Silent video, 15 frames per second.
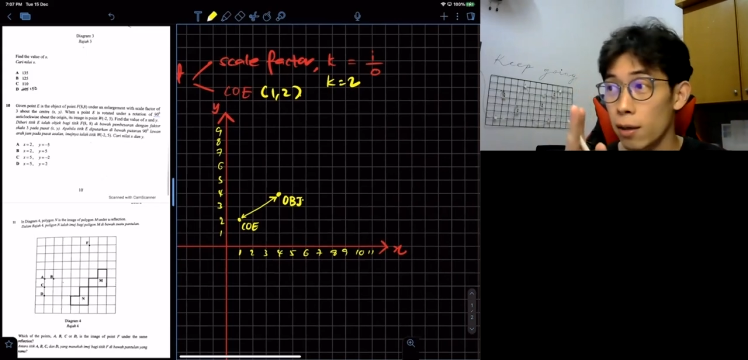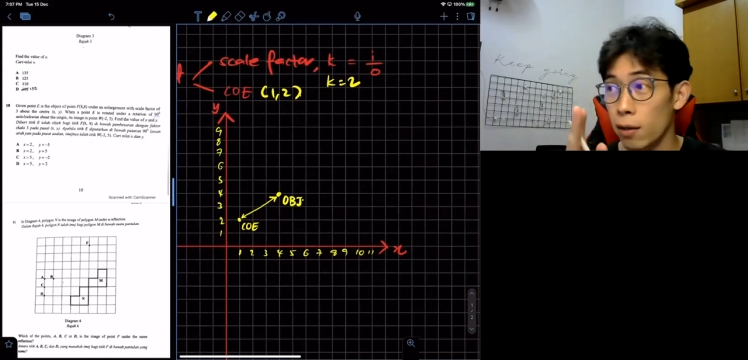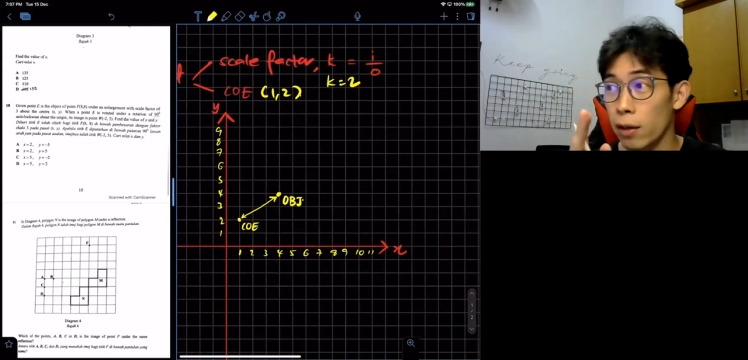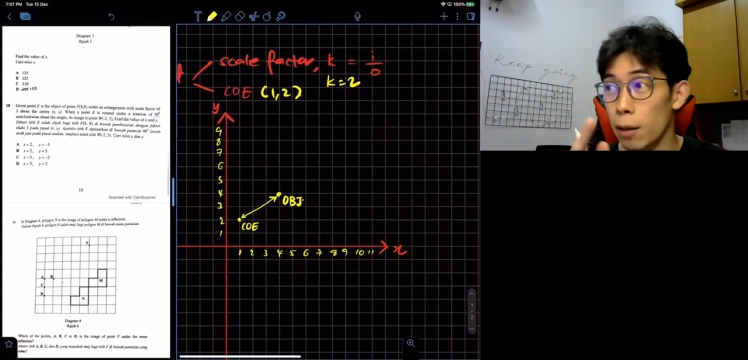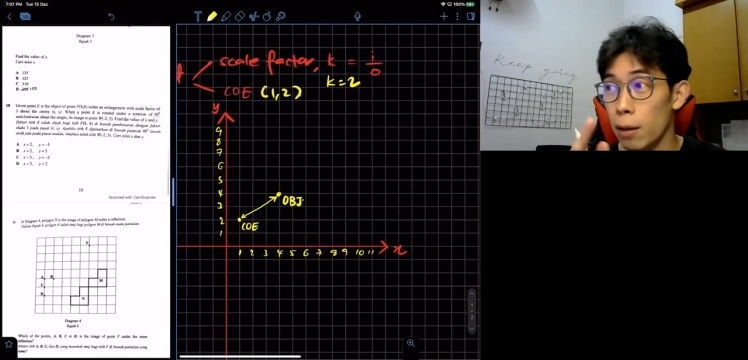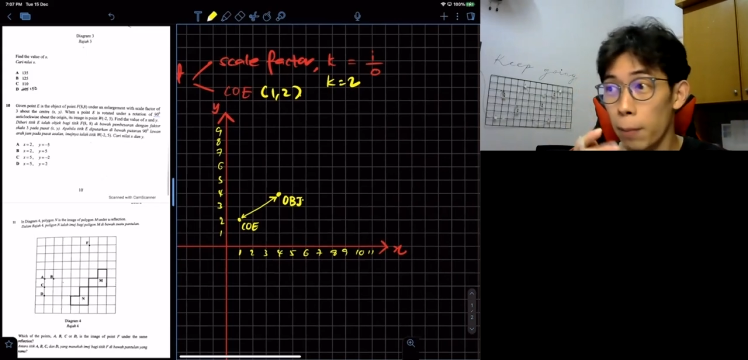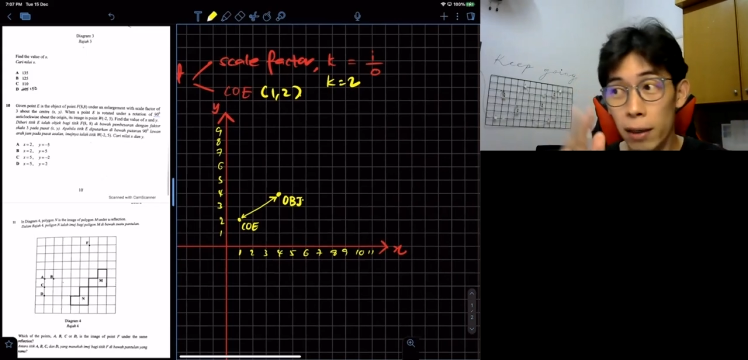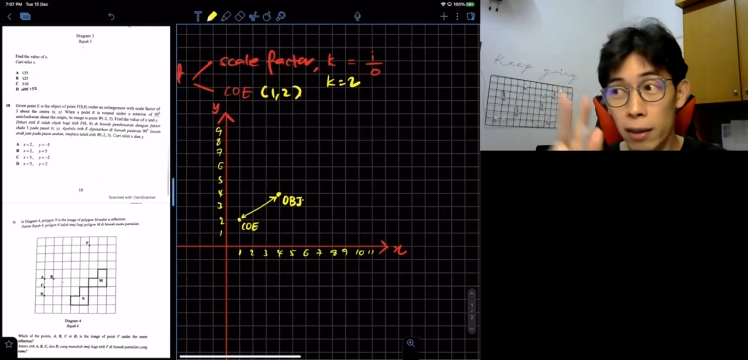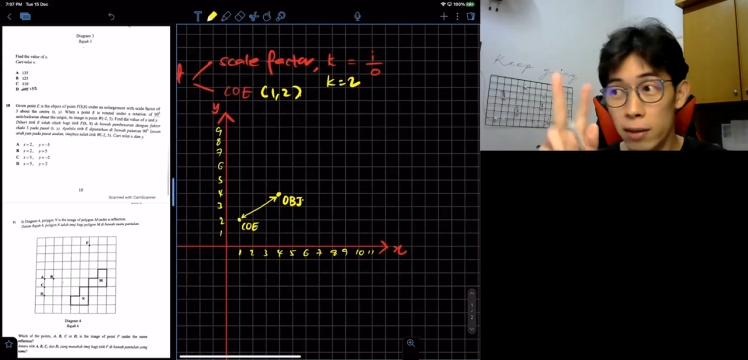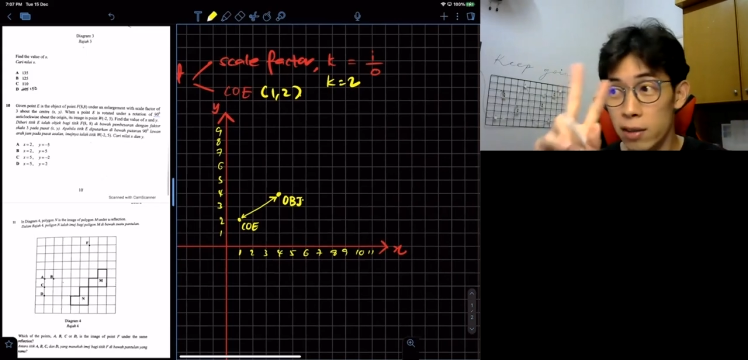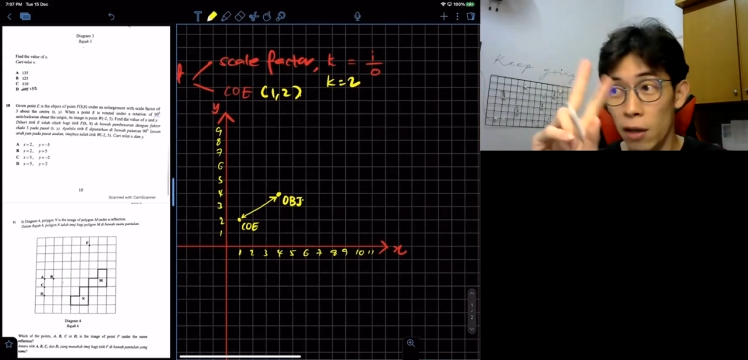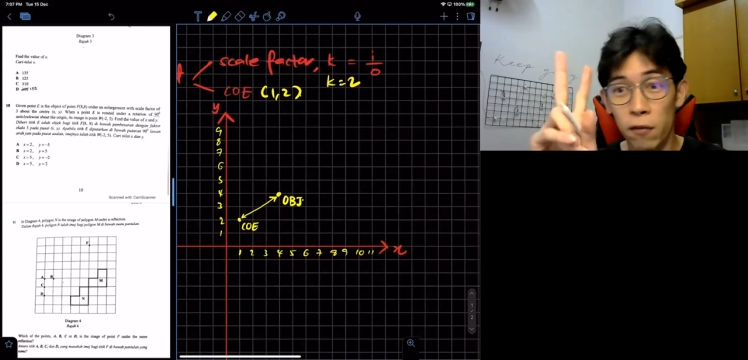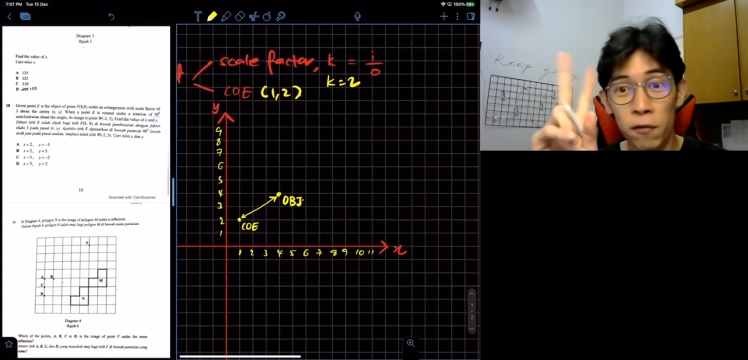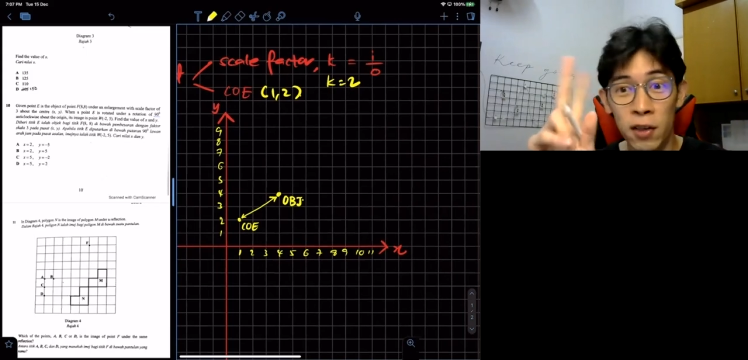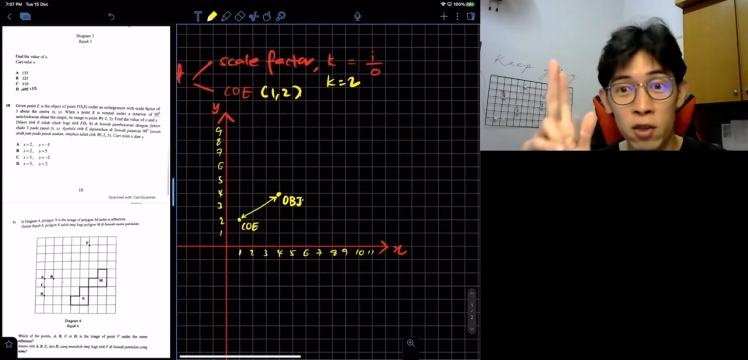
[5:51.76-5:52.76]
Okay, but
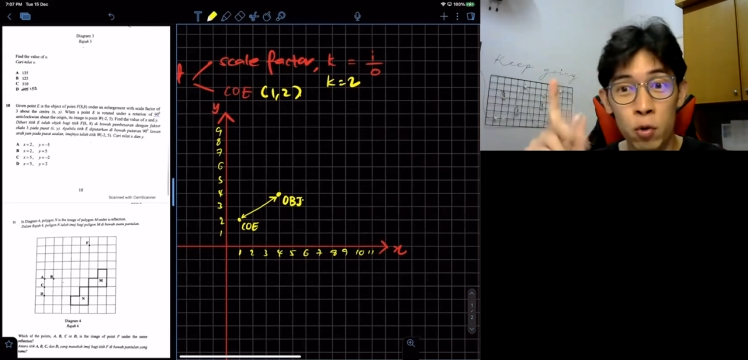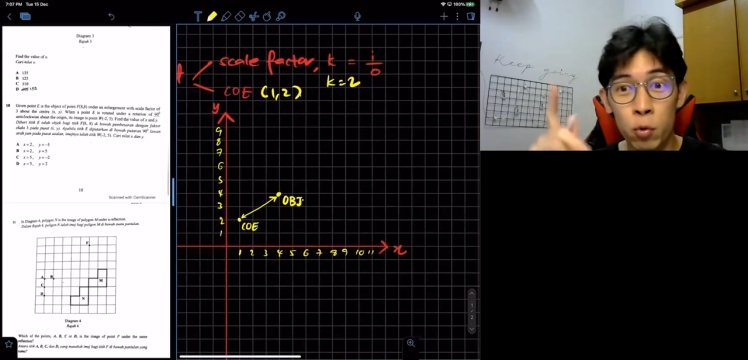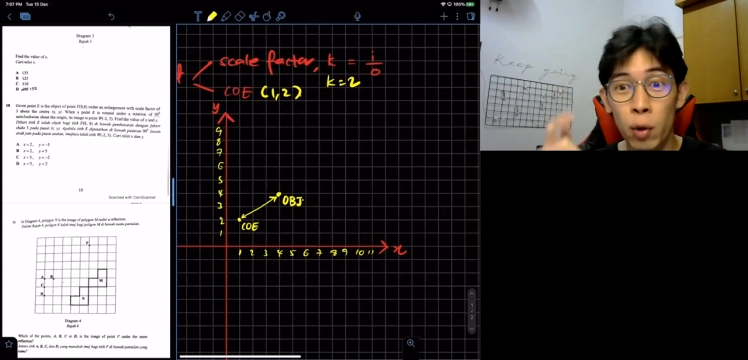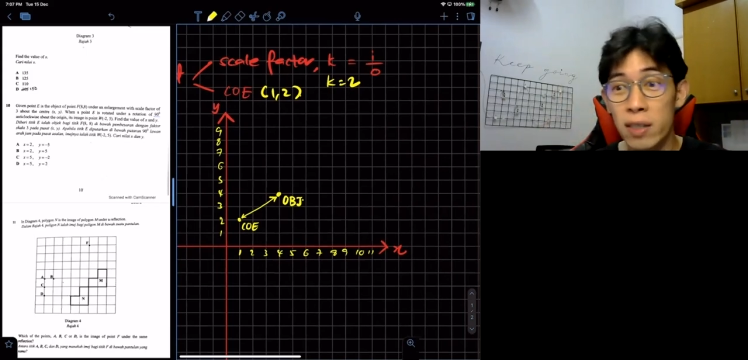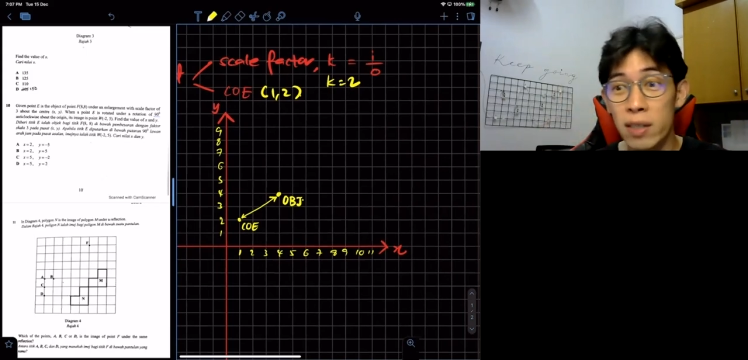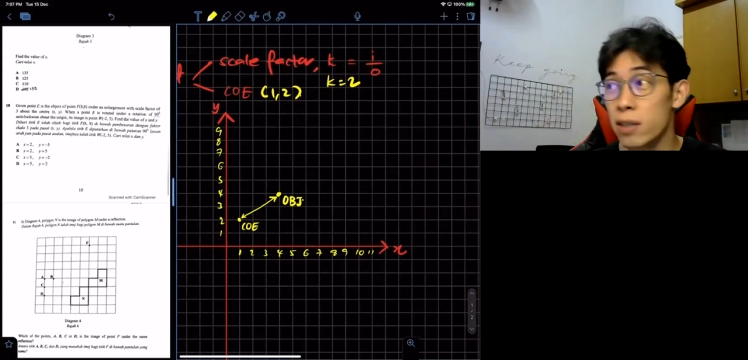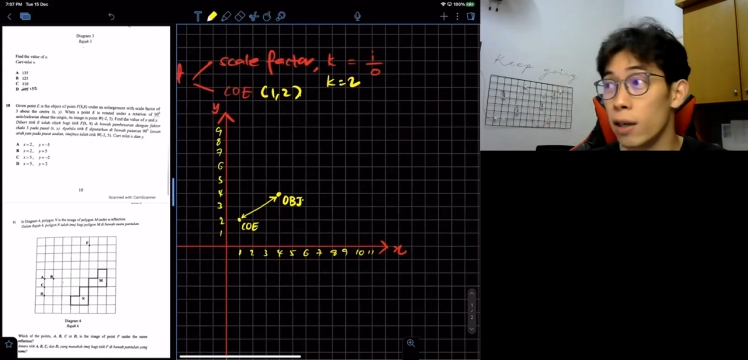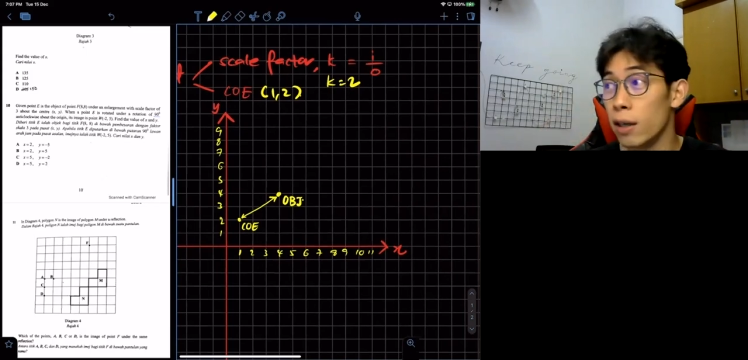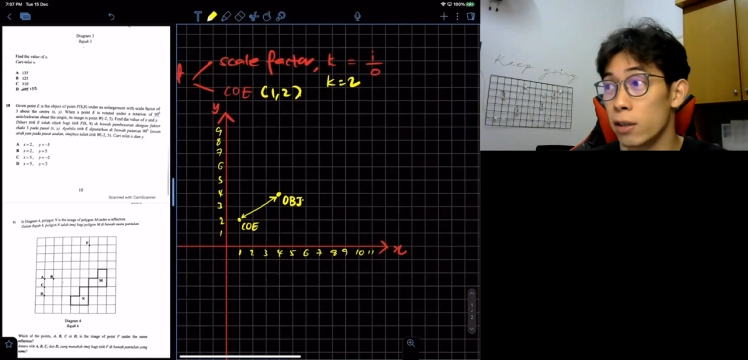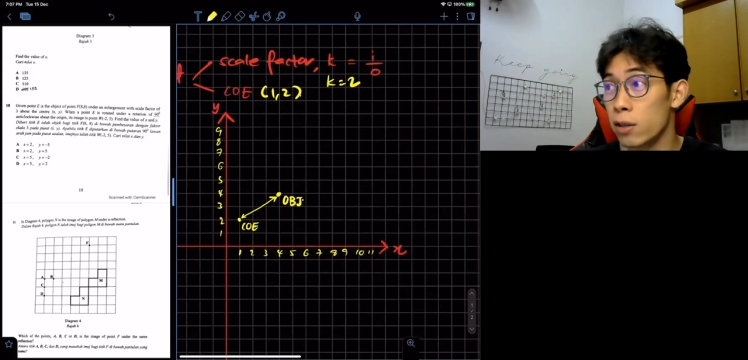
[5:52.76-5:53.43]
it's like fixed 2 answers.